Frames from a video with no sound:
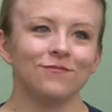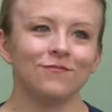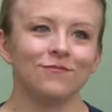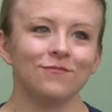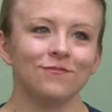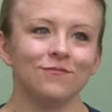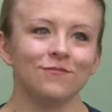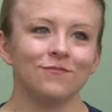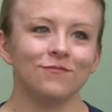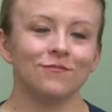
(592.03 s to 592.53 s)

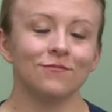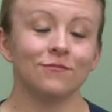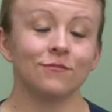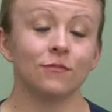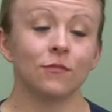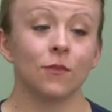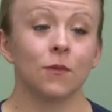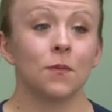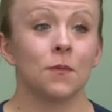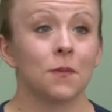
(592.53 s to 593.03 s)
Well, I just want
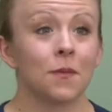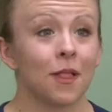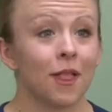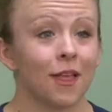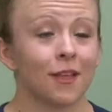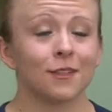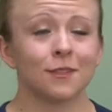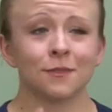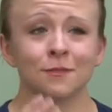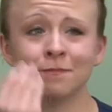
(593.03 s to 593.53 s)
to let you know
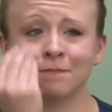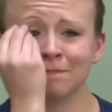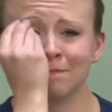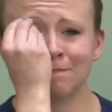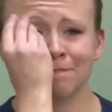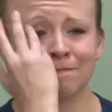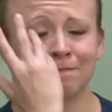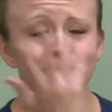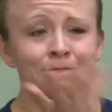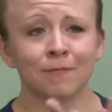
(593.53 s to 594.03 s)
I'm really
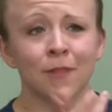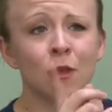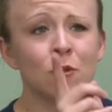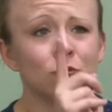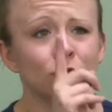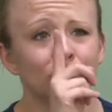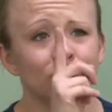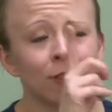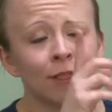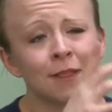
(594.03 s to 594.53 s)

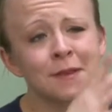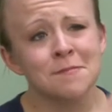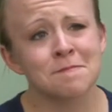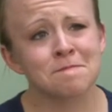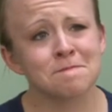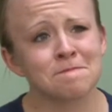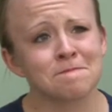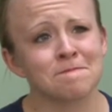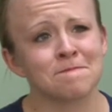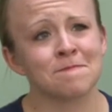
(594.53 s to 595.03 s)
pleased
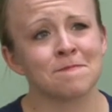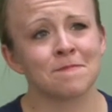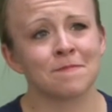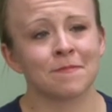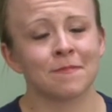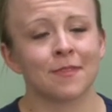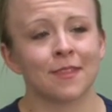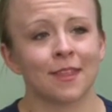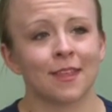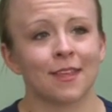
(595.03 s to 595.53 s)

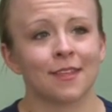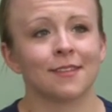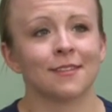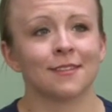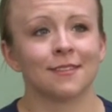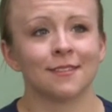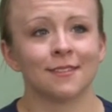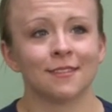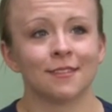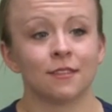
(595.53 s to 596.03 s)
that you
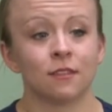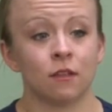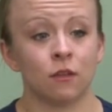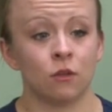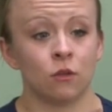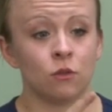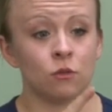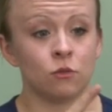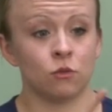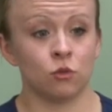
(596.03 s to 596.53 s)
took the
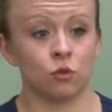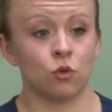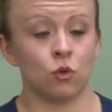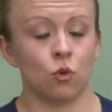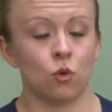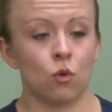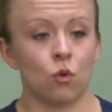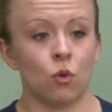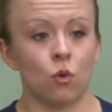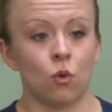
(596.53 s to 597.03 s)
time
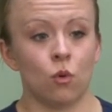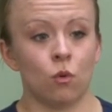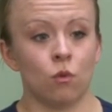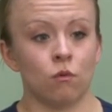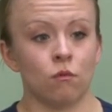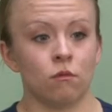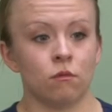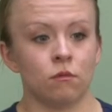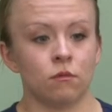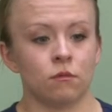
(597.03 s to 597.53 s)

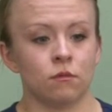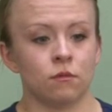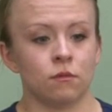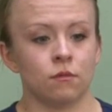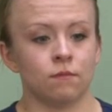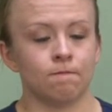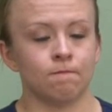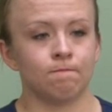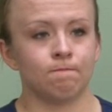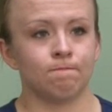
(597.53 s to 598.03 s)
to really
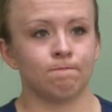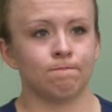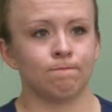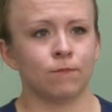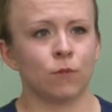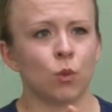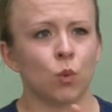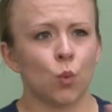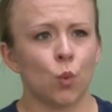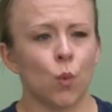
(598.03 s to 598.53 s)
find out
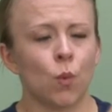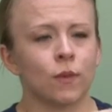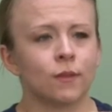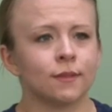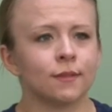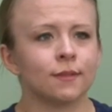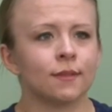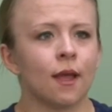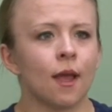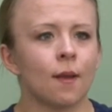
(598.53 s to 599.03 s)
what
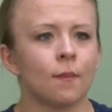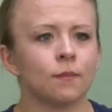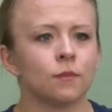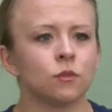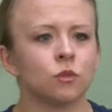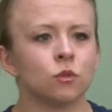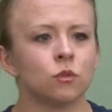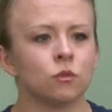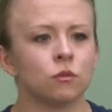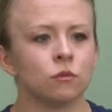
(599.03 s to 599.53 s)
people
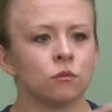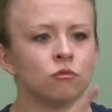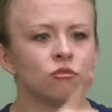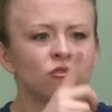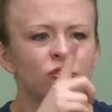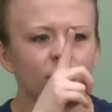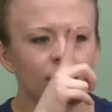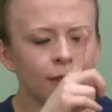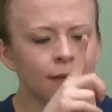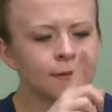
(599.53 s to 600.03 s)
wanted
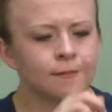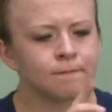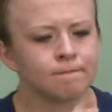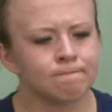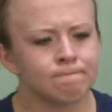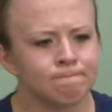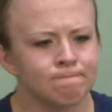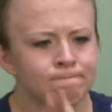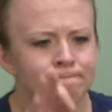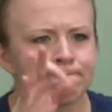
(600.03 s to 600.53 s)

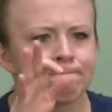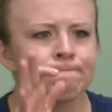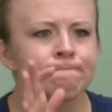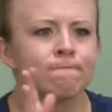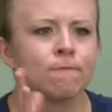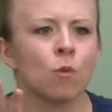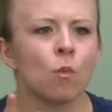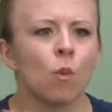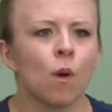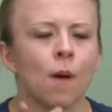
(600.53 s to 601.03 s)
before you
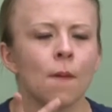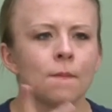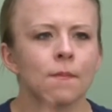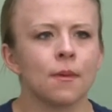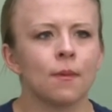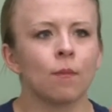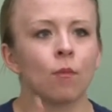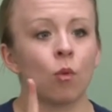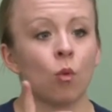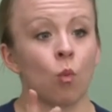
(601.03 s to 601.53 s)
just went
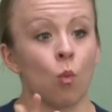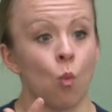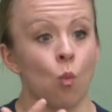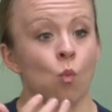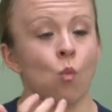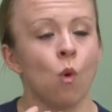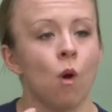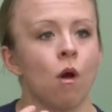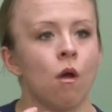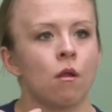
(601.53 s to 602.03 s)
ahead and set
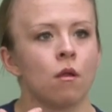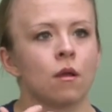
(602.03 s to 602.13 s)
up a